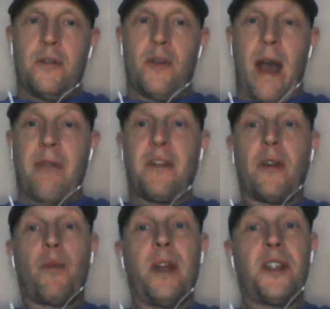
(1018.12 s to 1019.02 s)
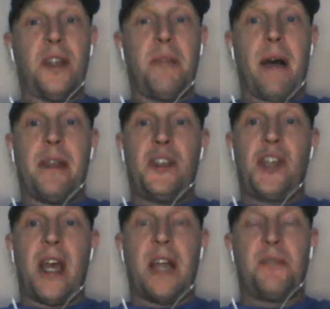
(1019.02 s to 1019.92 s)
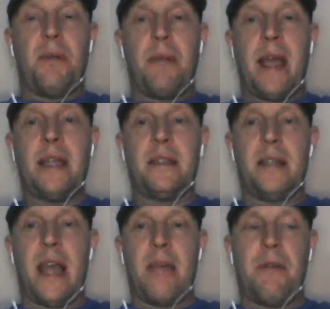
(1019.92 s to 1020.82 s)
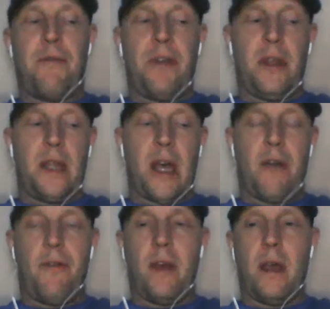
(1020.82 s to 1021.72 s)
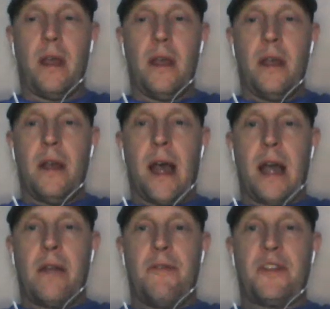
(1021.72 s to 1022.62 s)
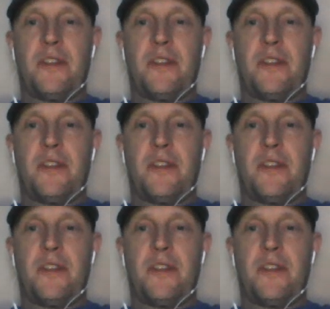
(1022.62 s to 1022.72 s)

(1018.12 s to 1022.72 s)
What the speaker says: drafted originally by the Jets, but made his name in Philadelphia out of